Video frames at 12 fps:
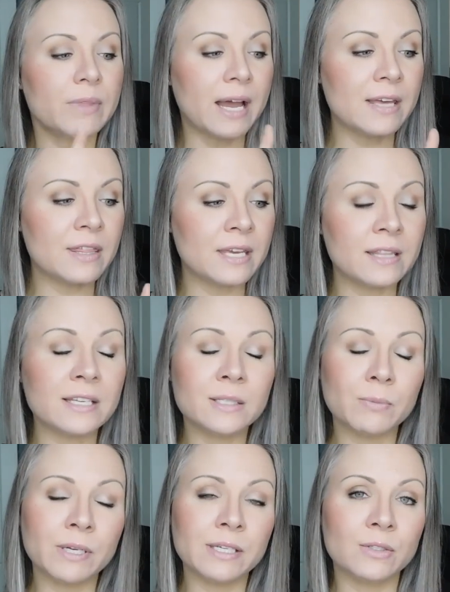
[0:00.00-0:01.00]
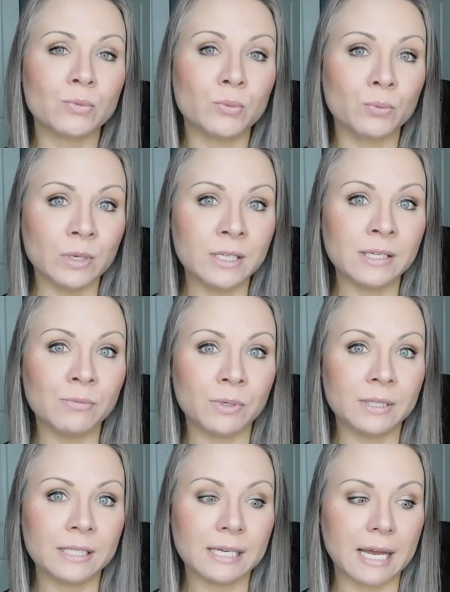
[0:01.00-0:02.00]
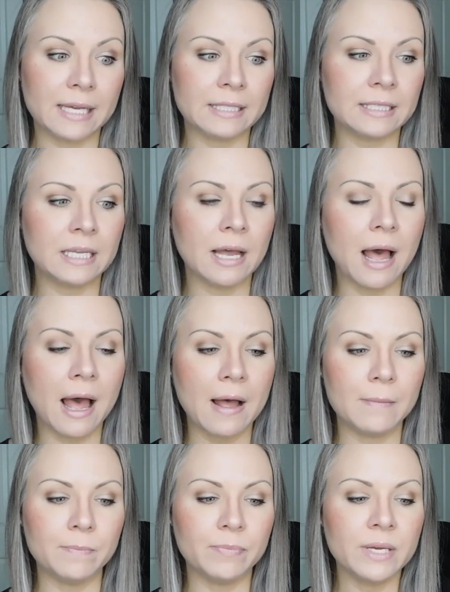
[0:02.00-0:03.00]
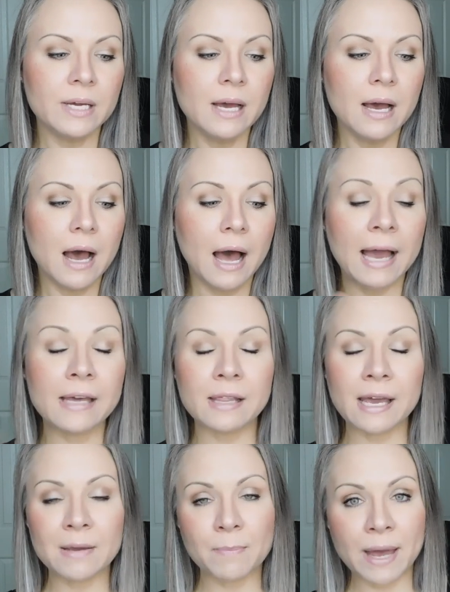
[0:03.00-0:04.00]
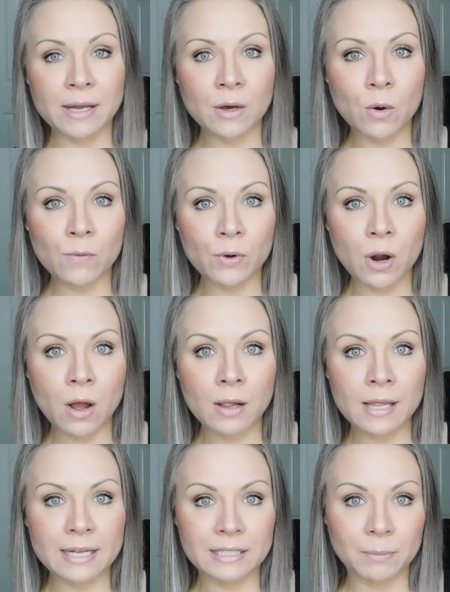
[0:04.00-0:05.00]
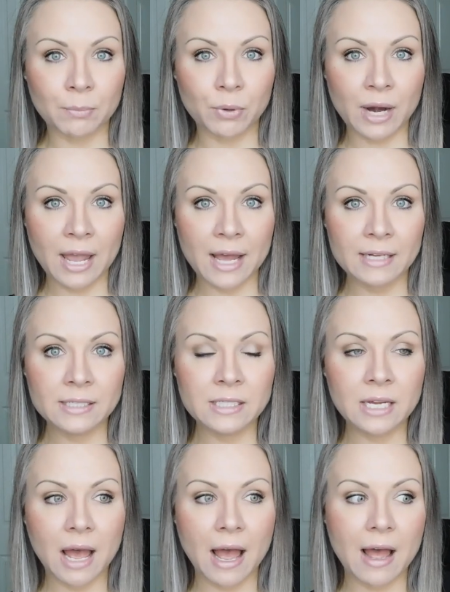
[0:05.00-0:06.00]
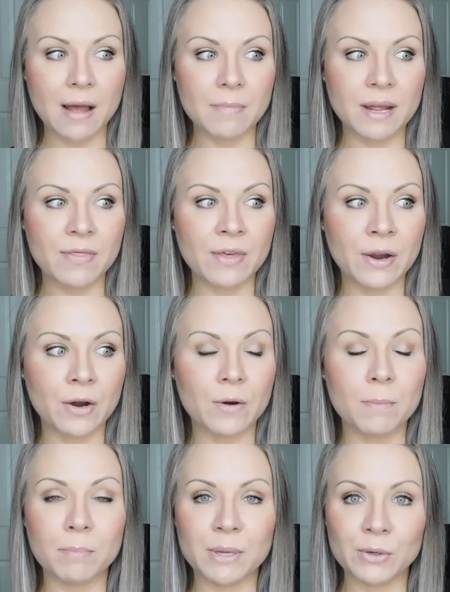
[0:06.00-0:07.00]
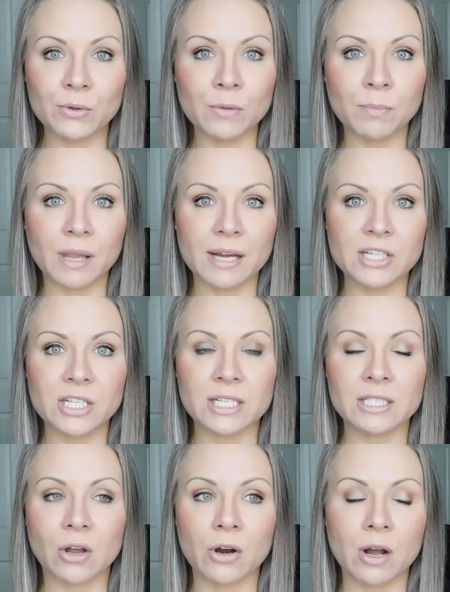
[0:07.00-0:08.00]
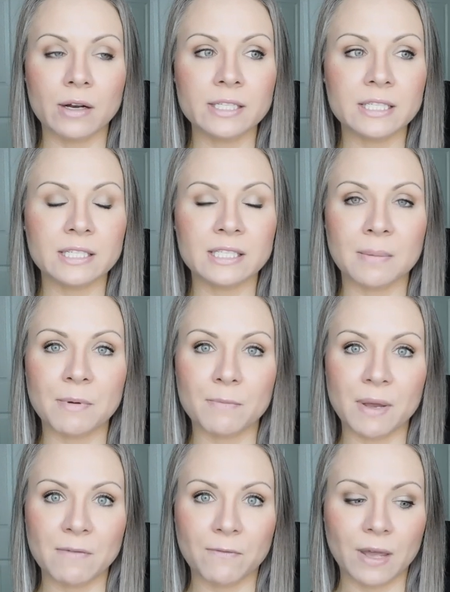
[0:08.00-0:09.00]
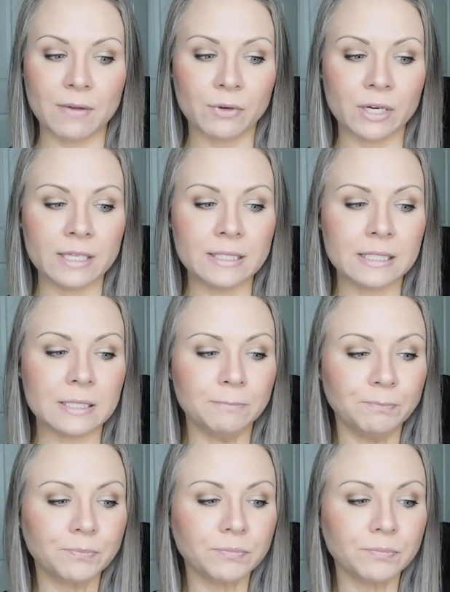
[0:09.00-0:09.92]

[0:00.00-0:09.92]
I think this one is really, really nice. Um, I like Becca overall as a brand. Um, their mineral blushes are honestly some of my favorites.